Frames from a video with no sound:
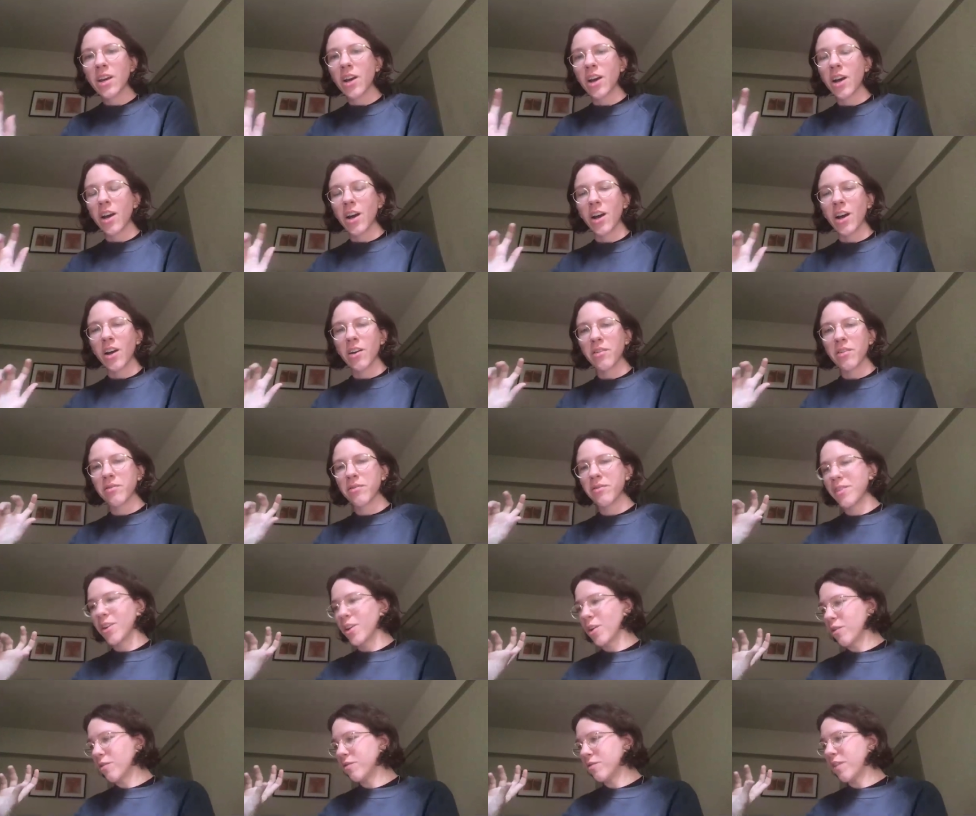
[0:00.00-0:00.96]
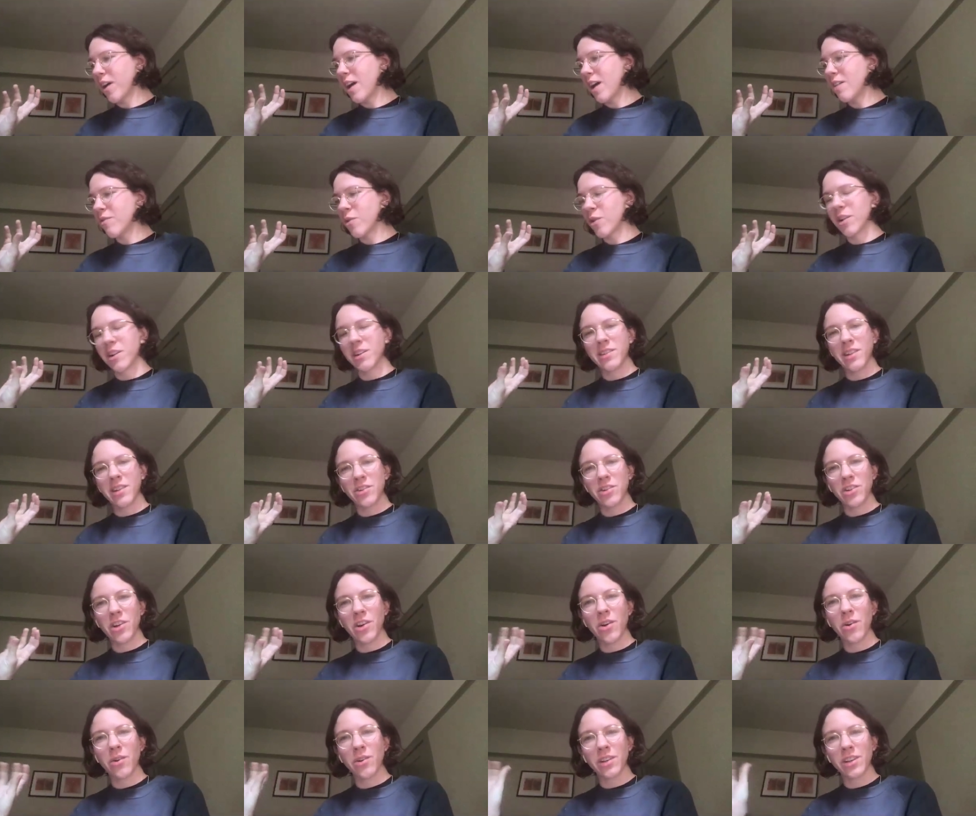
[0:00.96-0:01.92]

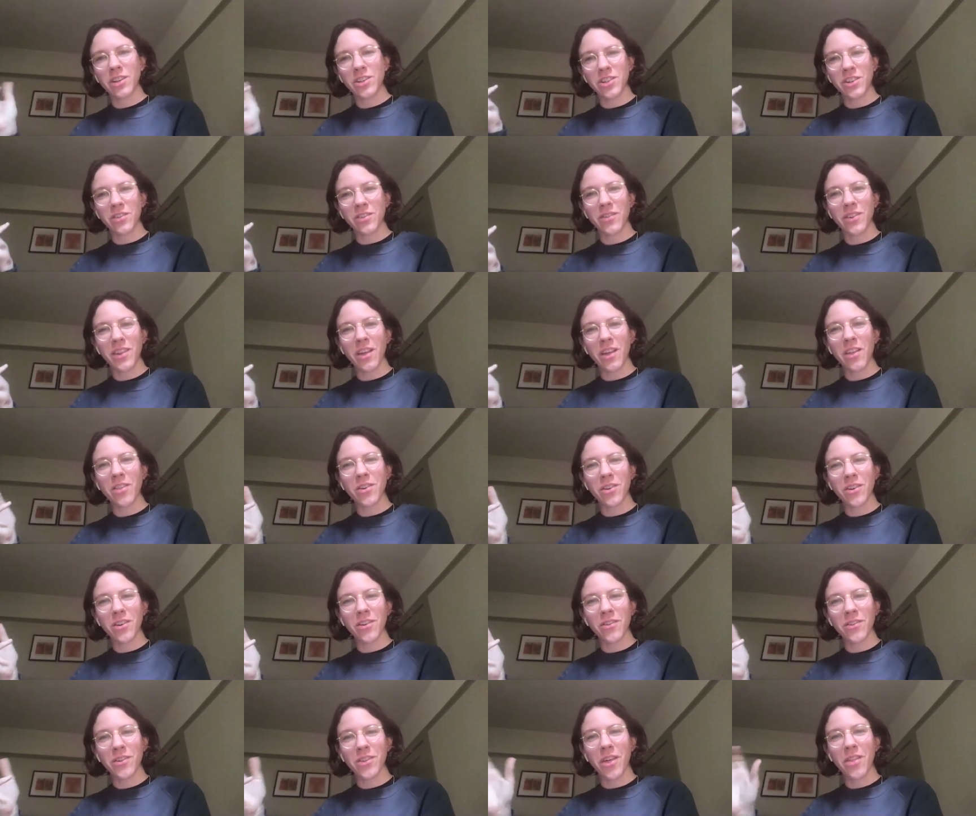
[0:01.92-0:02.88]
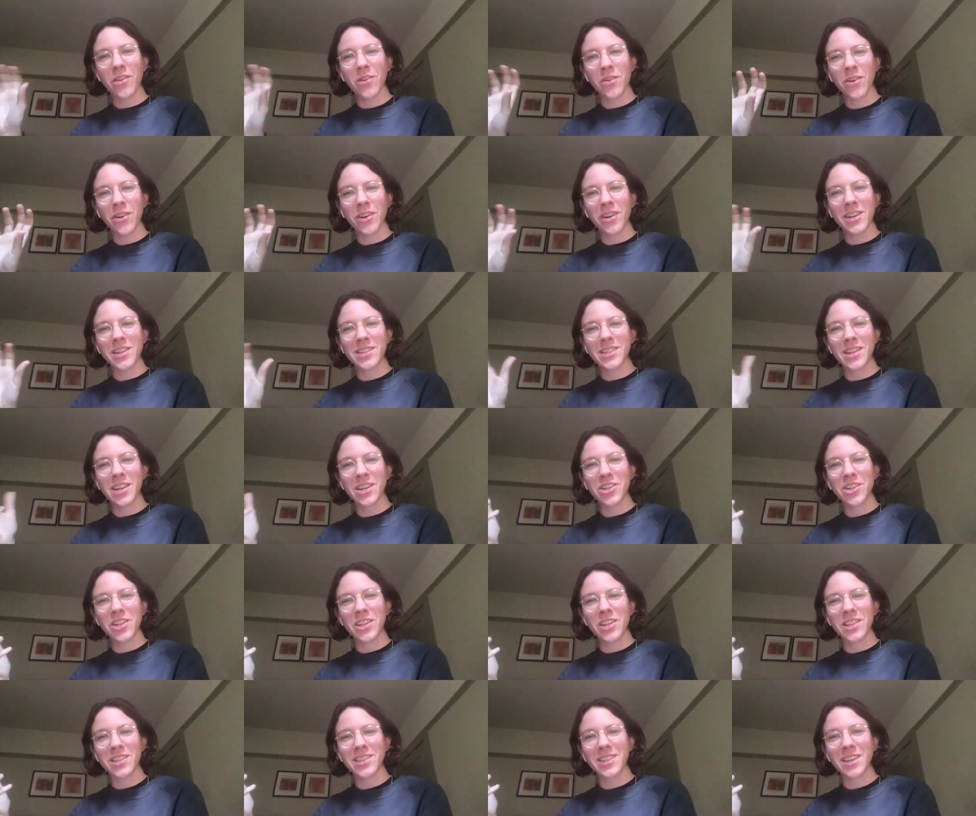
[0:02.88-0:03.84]
5-organization coalition with other
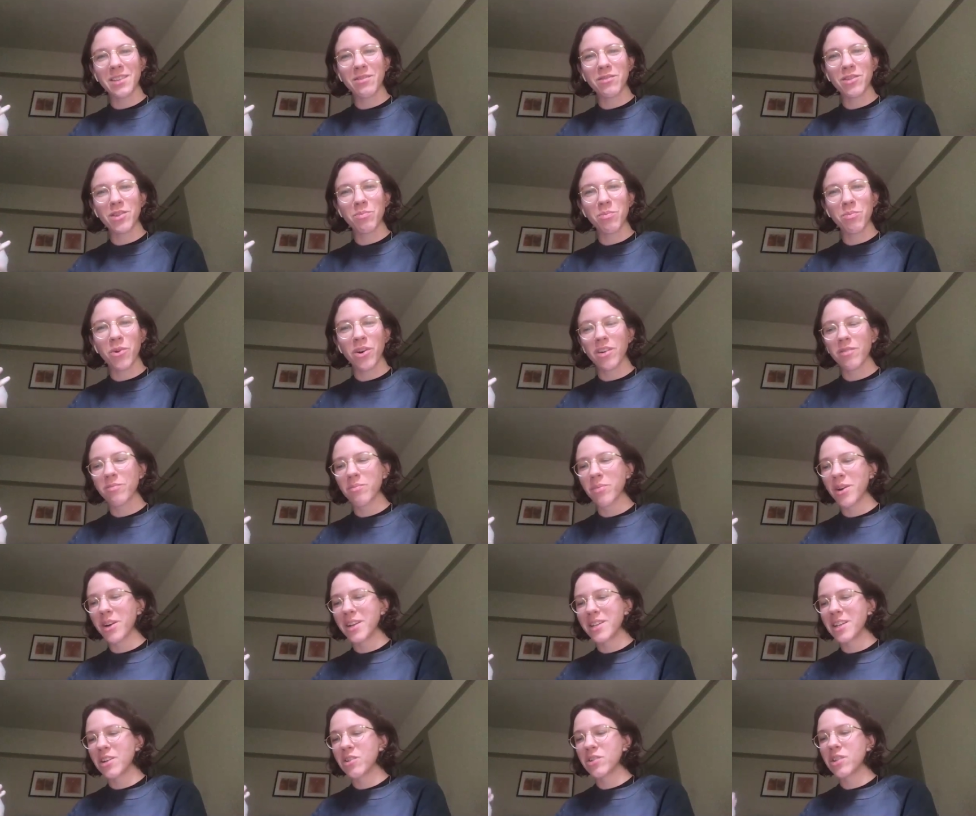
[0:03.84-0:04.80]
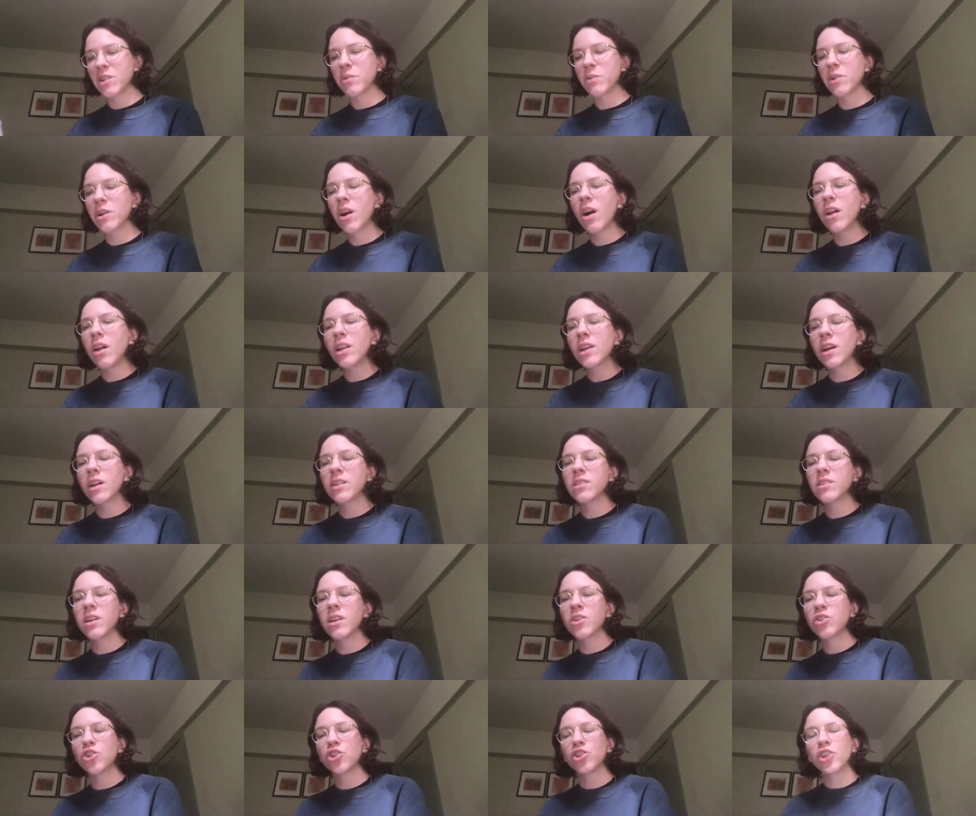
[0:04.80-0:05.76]
organizations in support of Bernie Sanders. They were calling
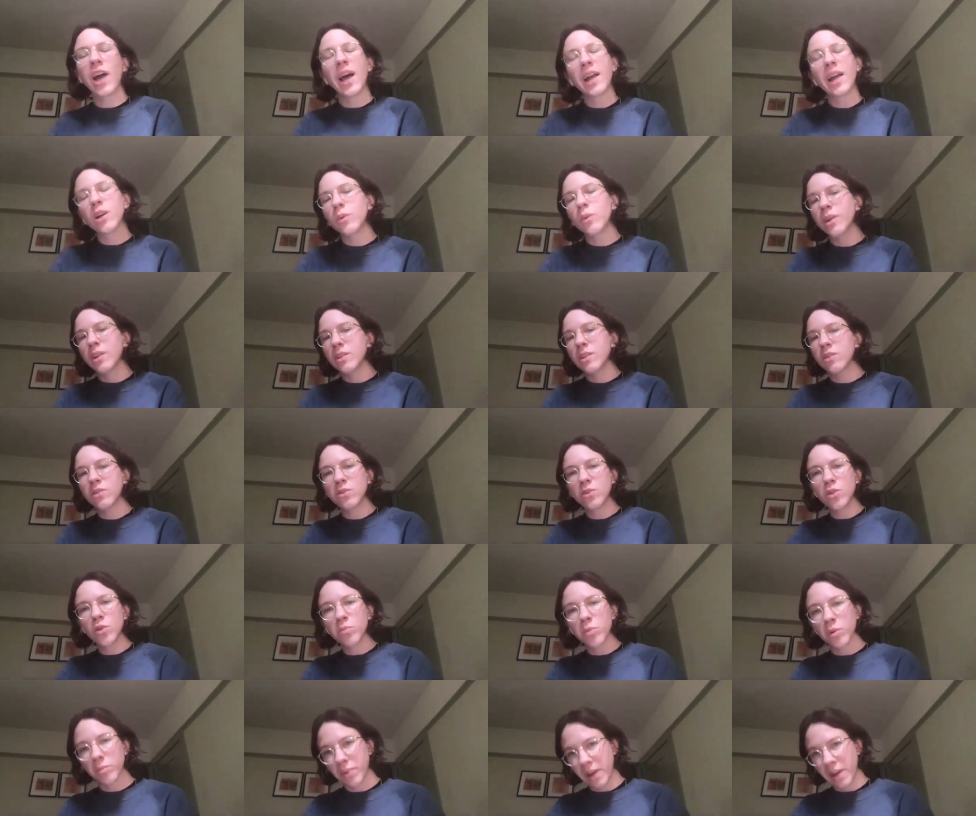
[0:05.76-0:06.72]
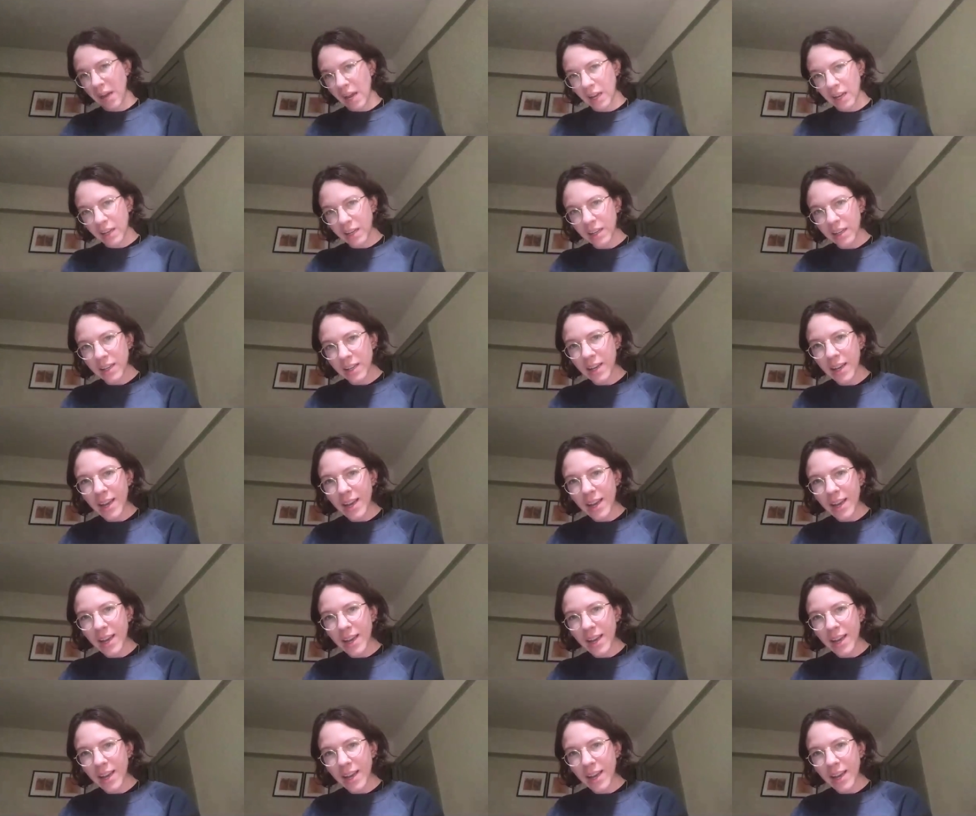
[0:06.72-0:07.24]
us a shadowy super PAC.